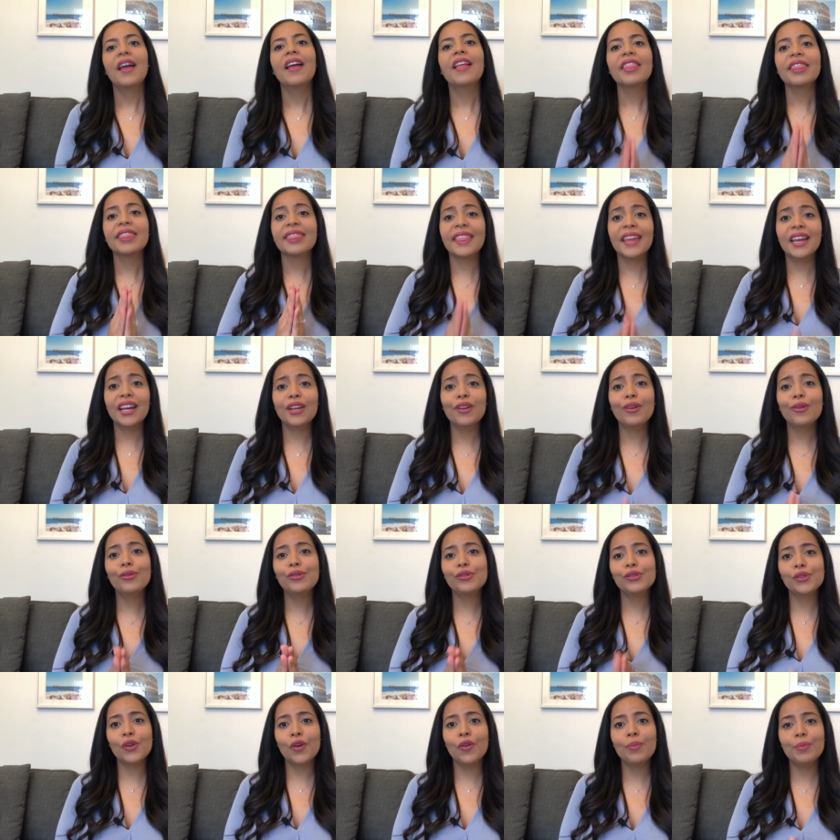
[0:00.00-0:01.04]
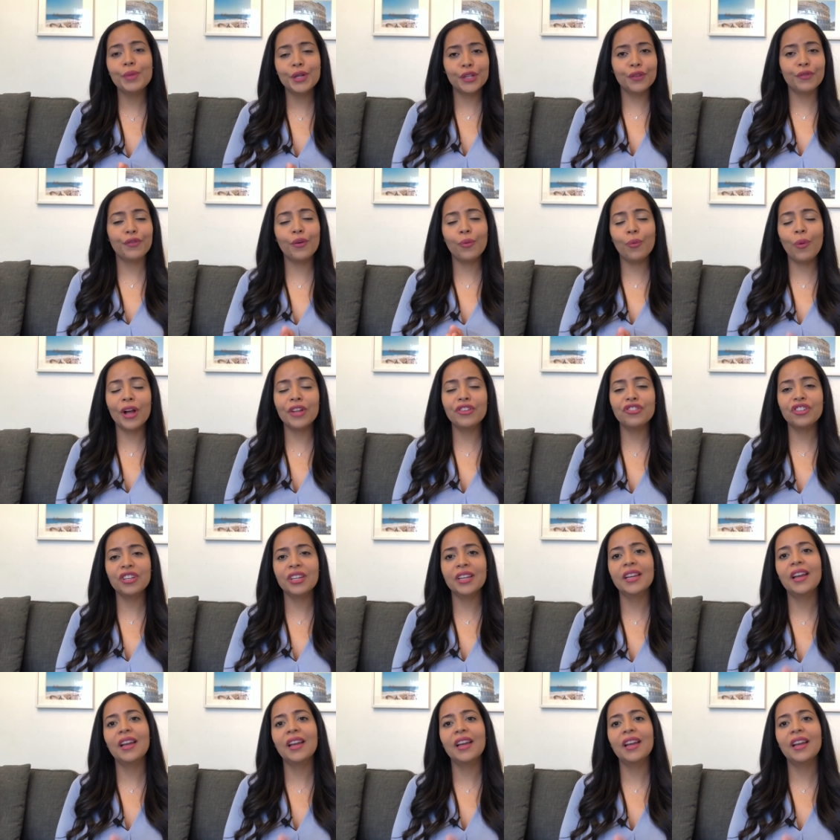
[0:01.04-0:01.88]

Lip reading: Thank you so much for watching.